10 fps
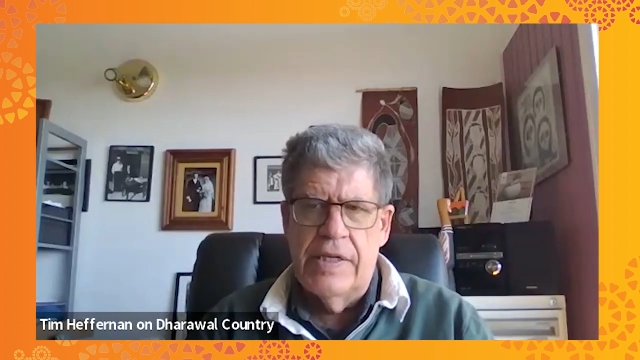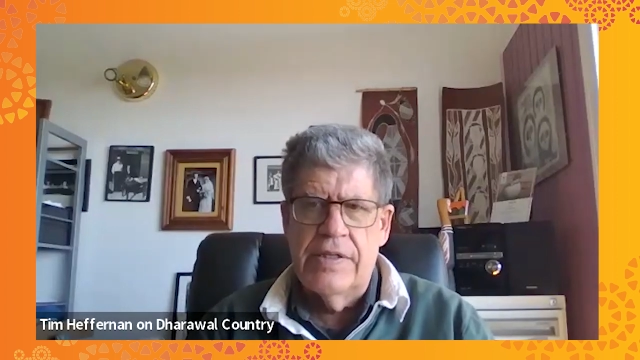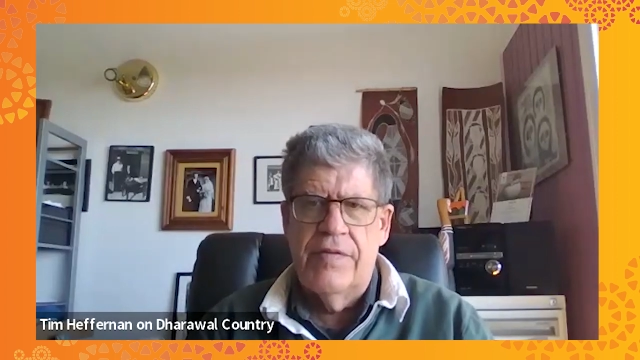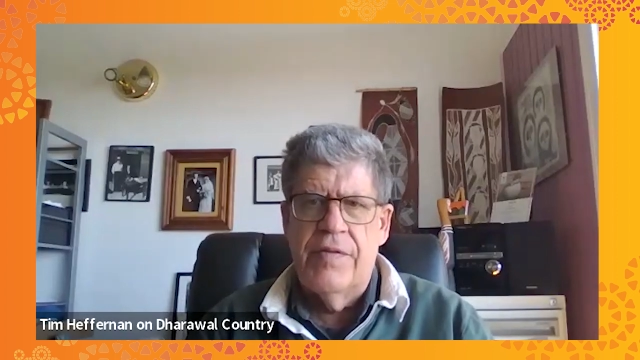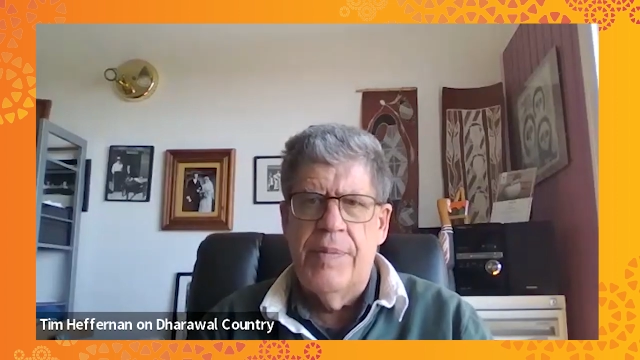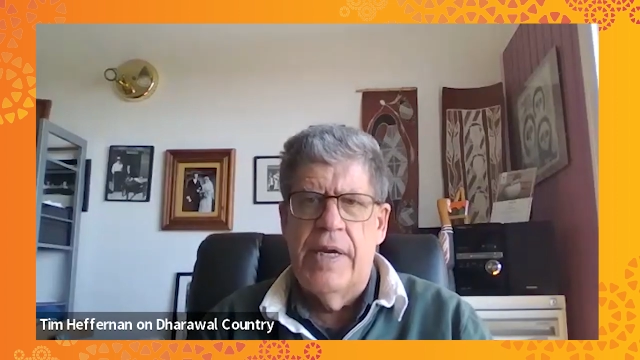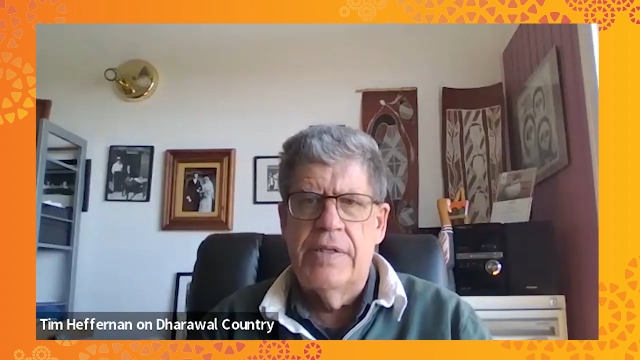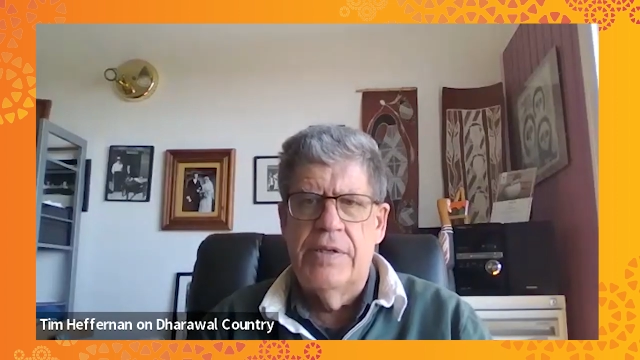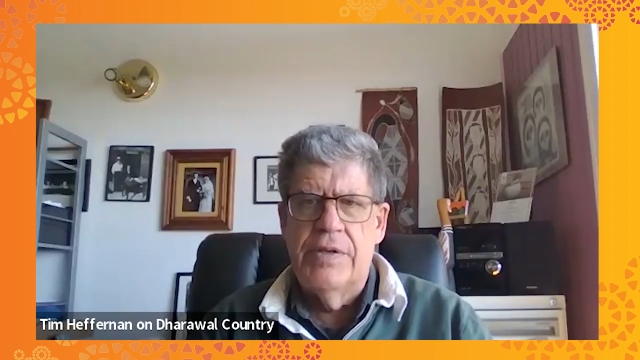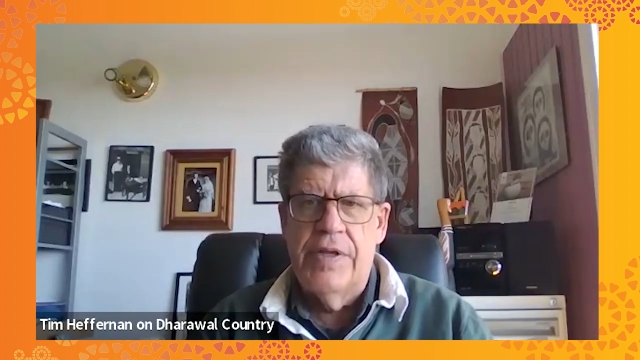kicked off
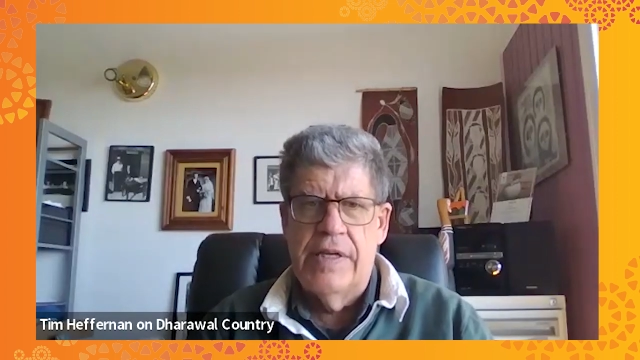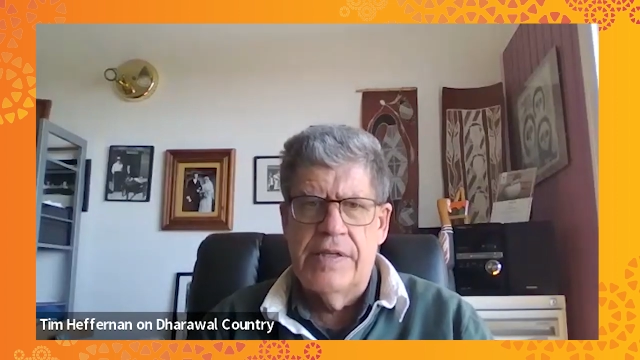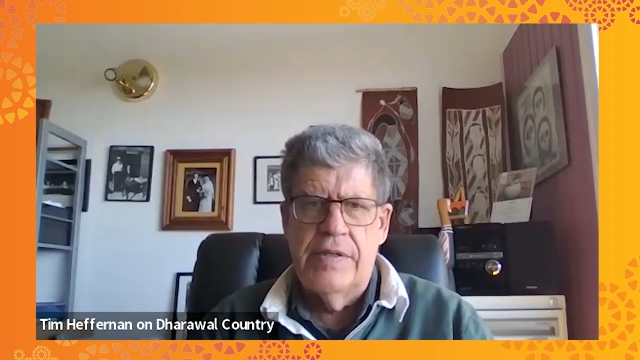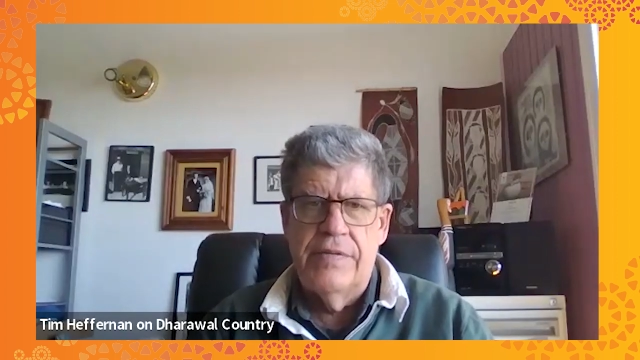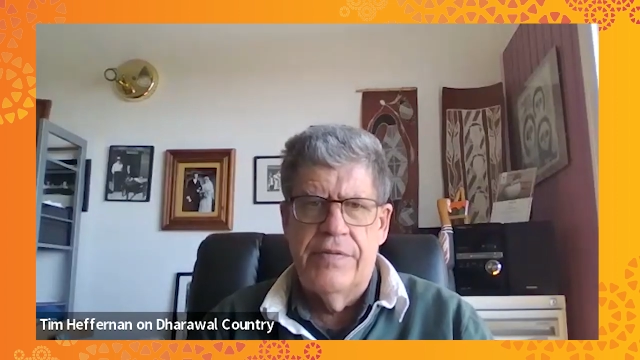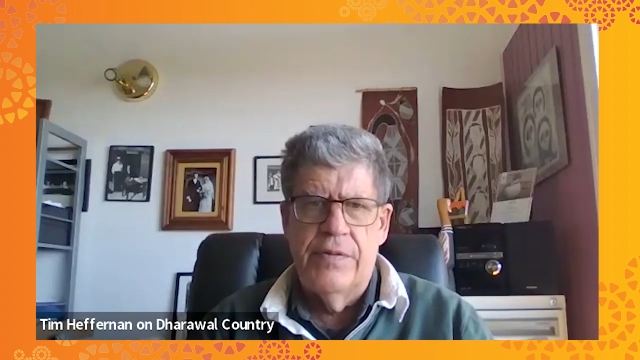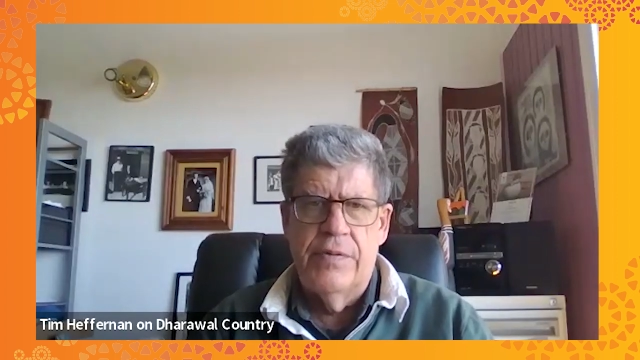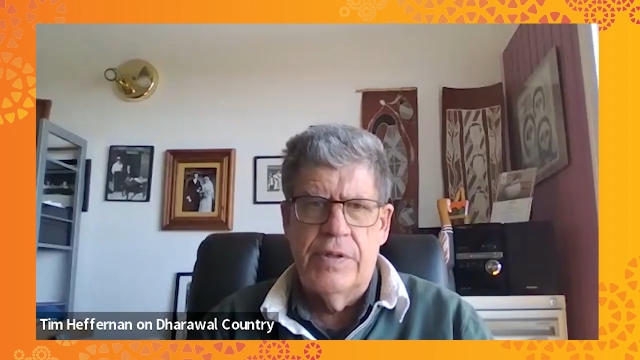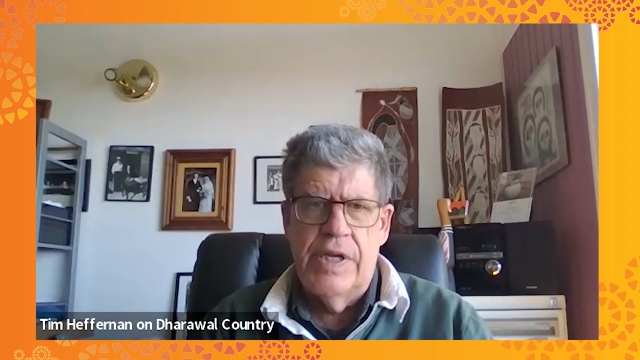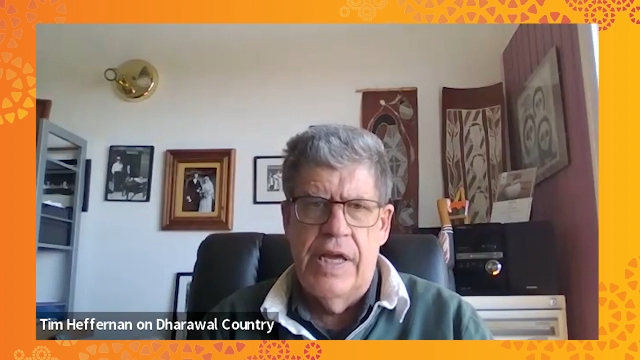about
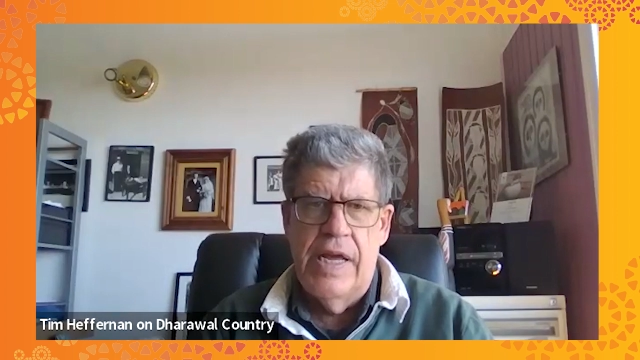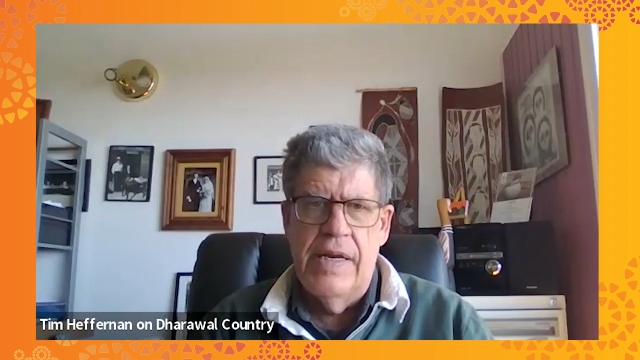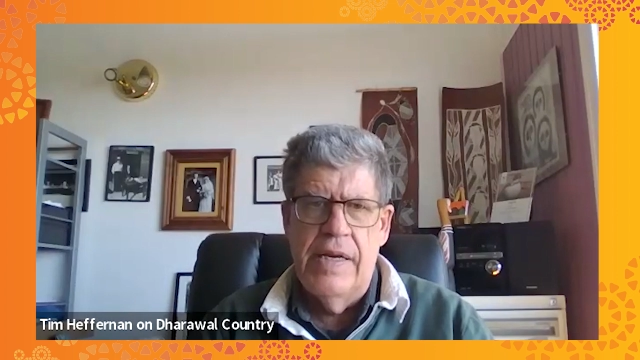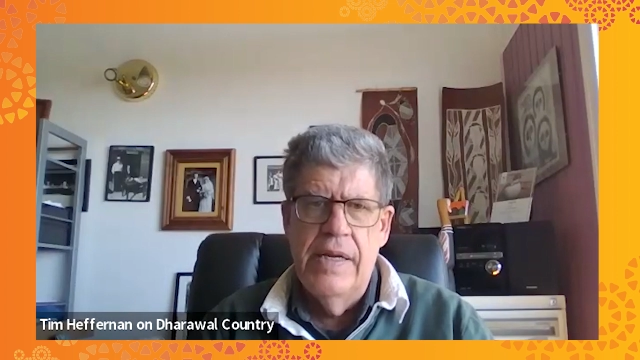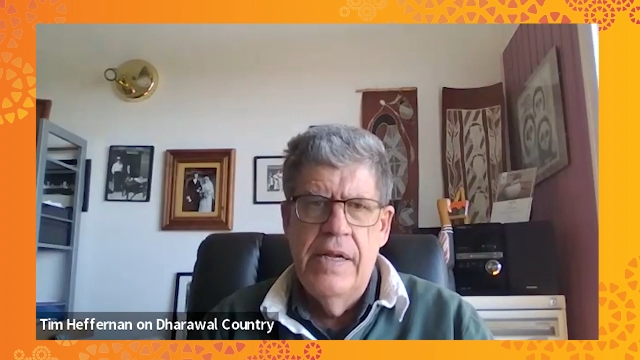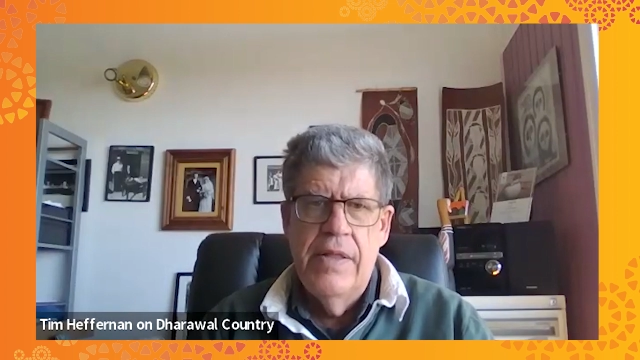2014,